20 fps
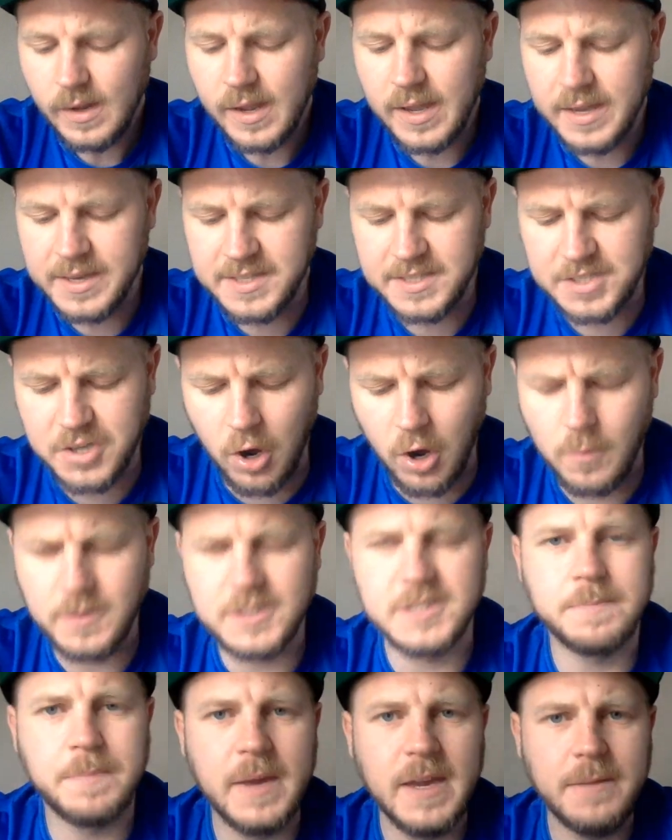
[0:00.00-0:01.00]
He's gone with
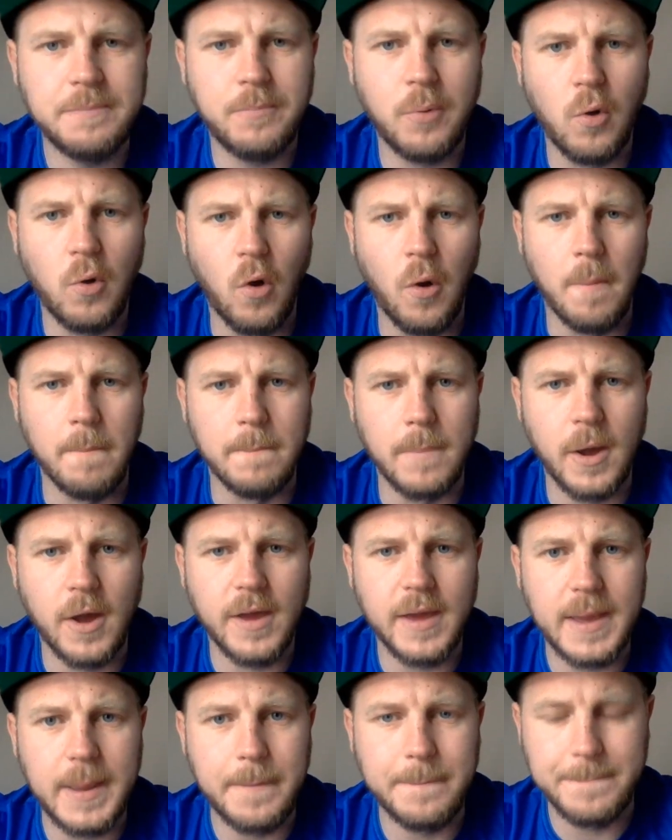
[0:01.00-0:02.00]
Speedball
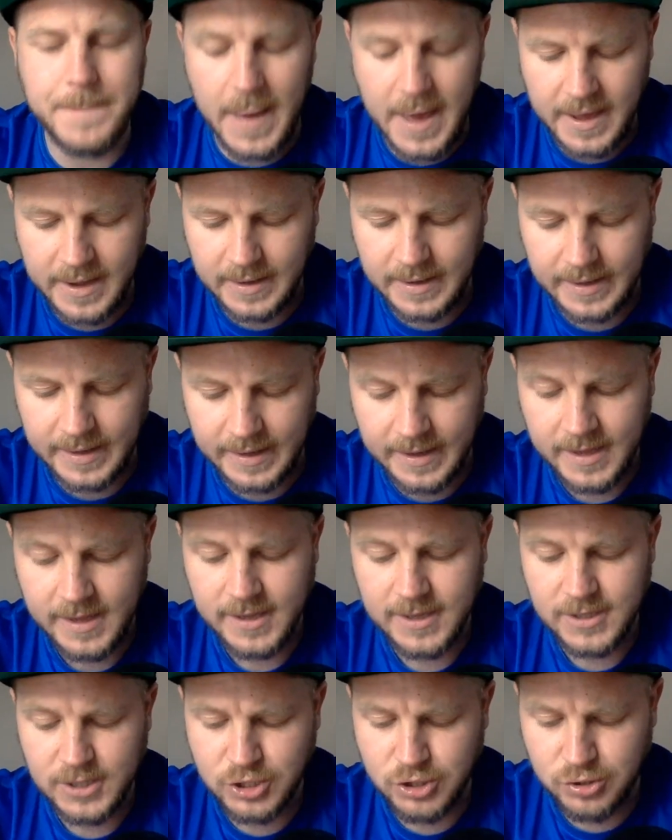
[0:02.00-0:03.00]
Mike Bailey,
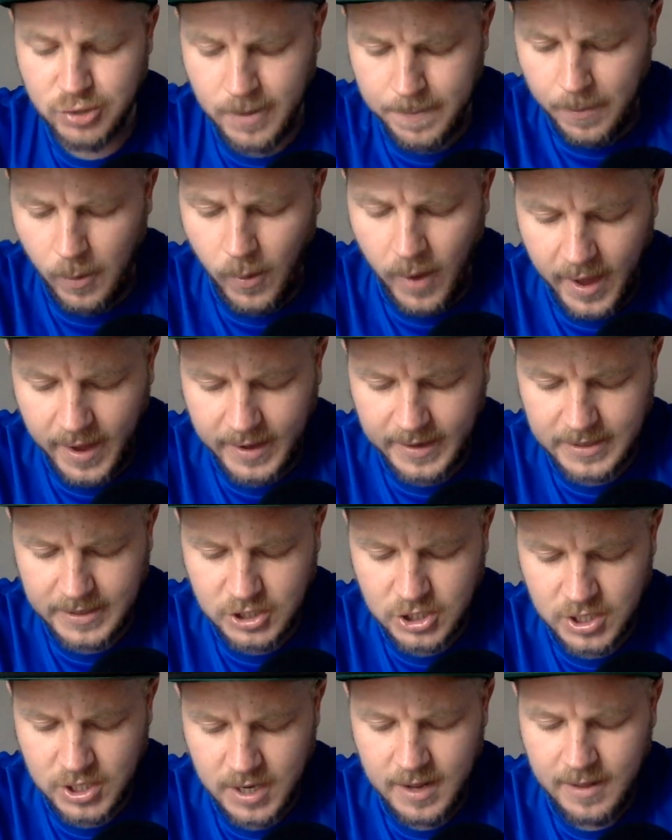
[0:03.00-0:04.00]
Triple
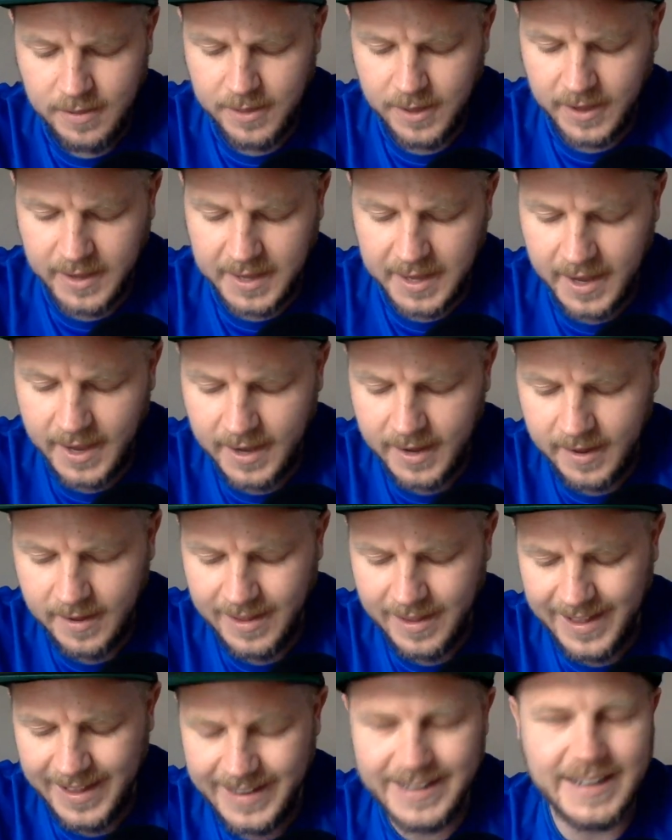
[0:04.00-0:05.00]
H, the
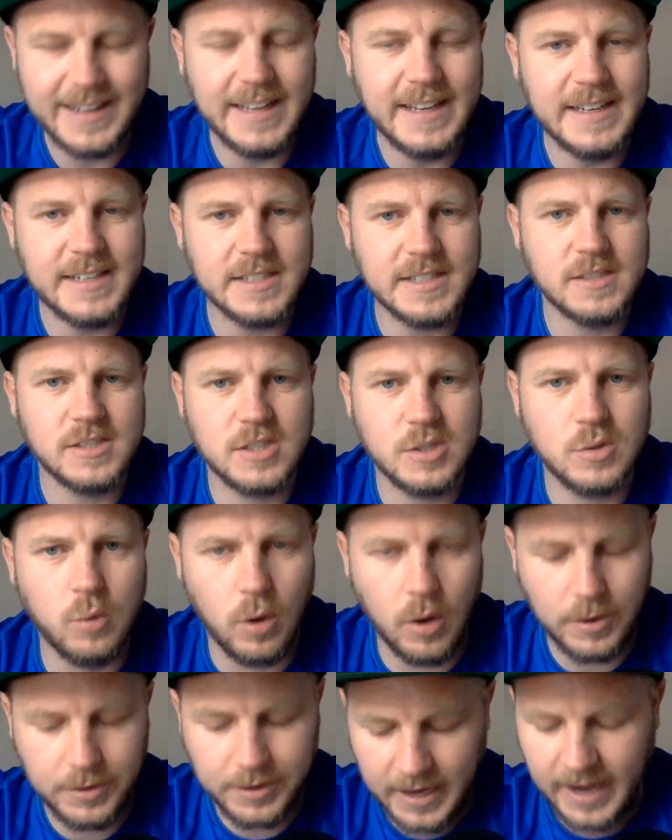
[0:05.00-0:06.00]
Killer Elite
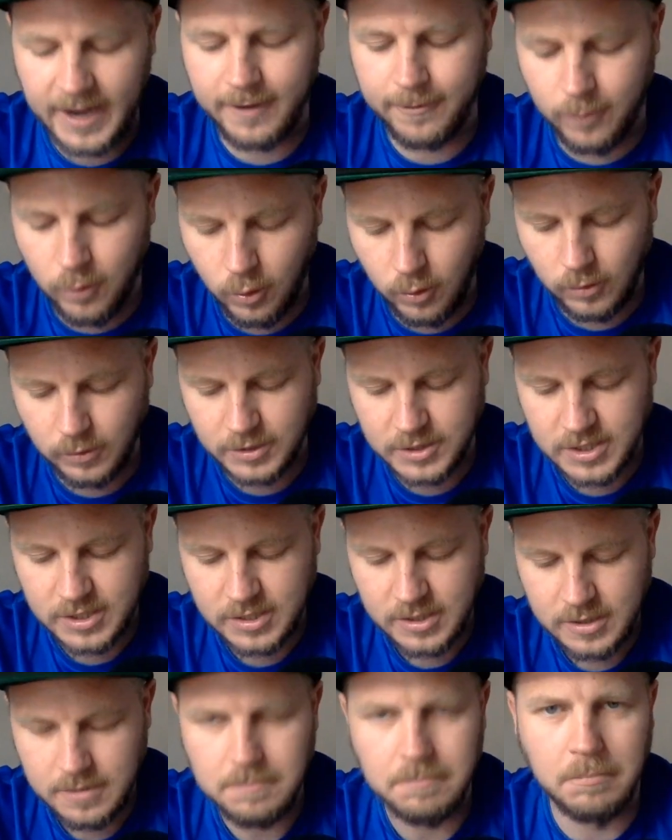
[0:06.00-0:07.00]
Squad, and of
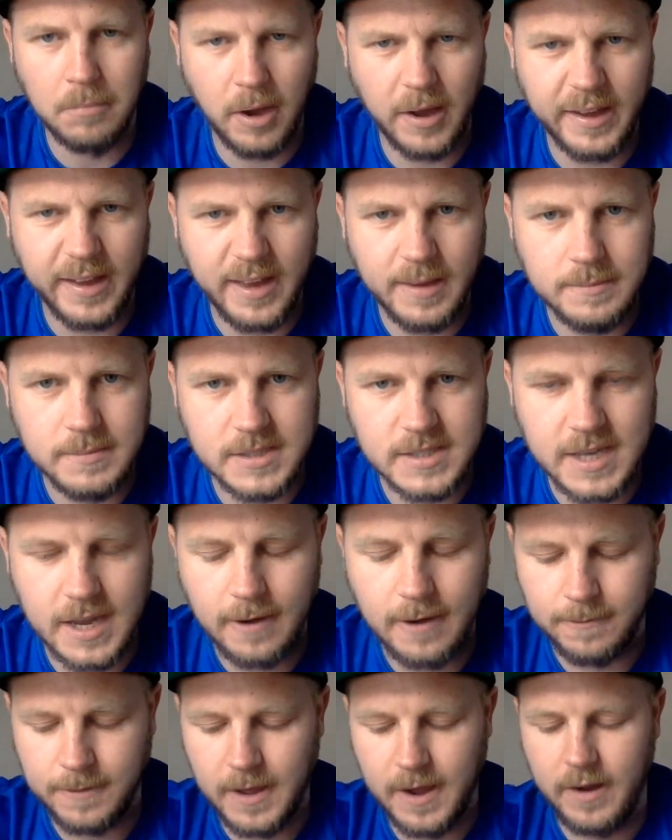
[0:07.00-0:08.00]
course, Mike
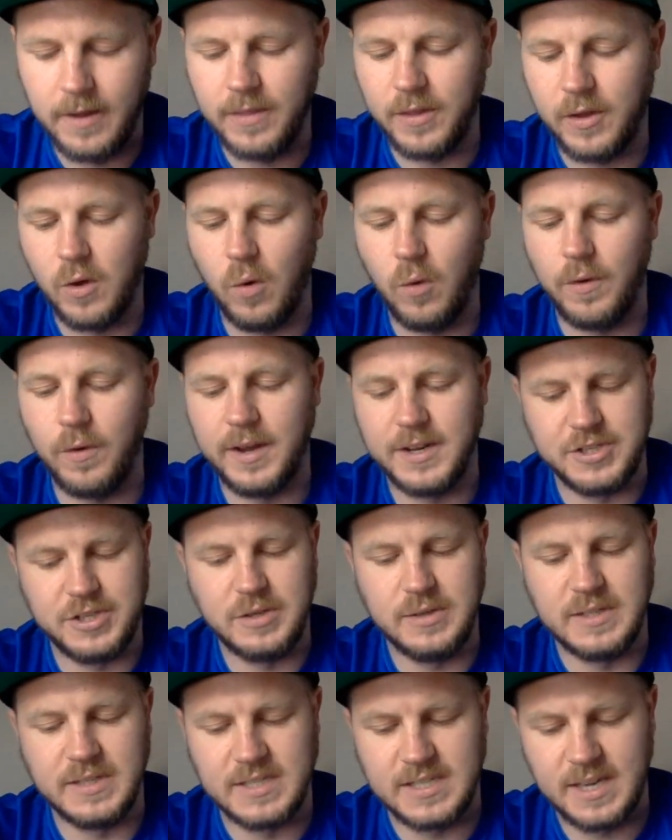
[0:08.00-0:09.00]
himself there in the corner, as
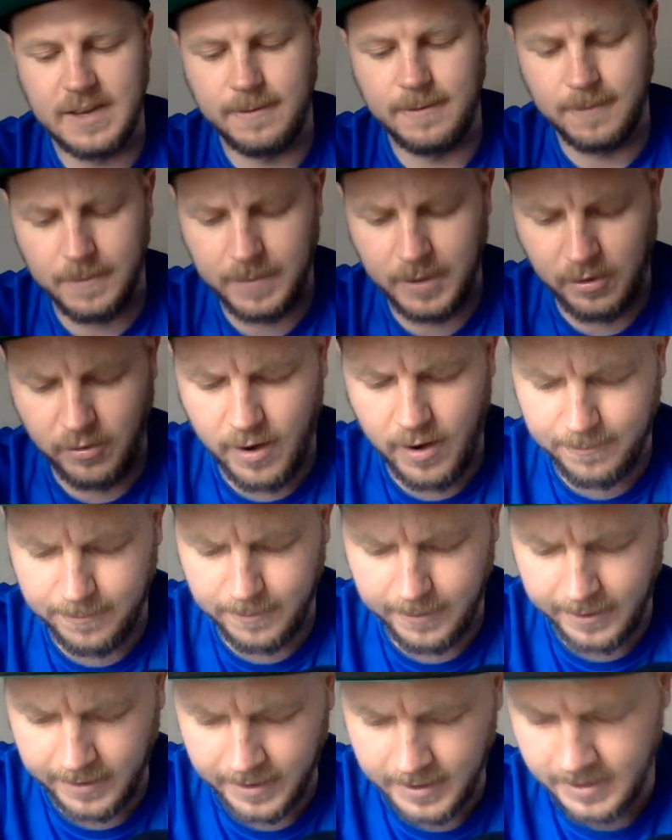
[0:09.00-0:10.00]
you can see from the
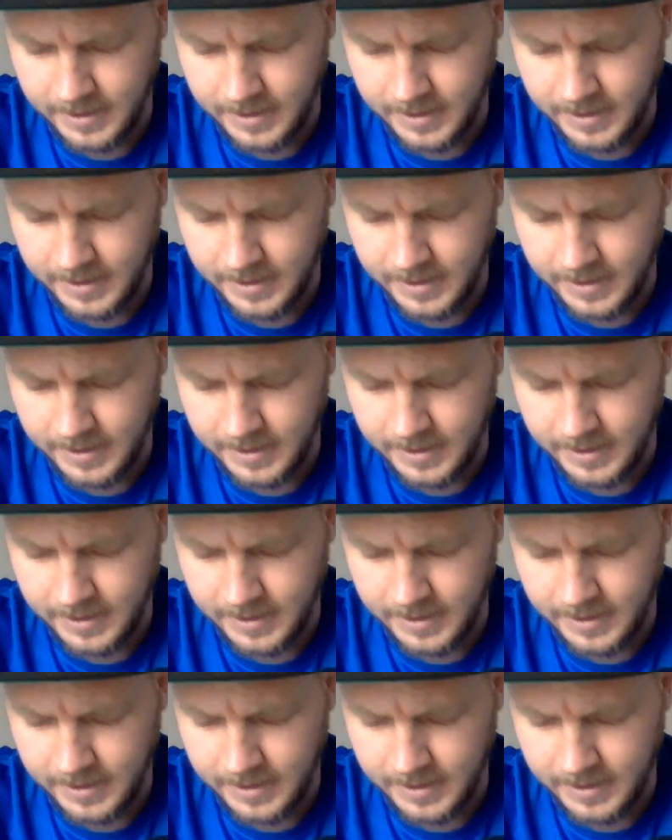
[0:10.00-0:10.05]
graphic.